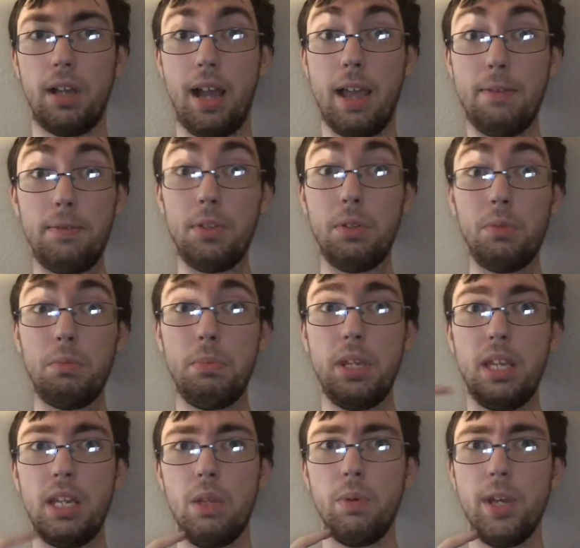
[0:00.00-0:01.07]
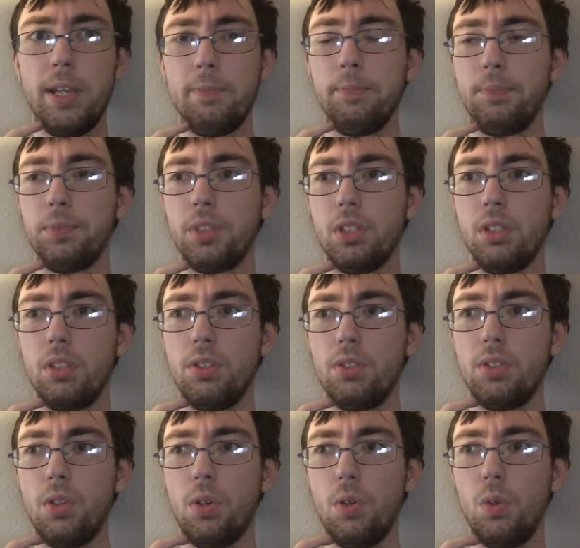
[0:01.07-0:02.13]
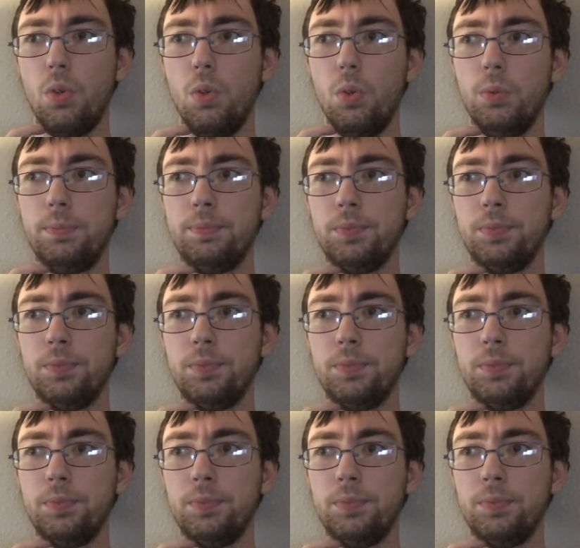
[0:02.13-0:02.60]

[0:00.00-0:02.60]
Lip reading: I feel it would be anyway. So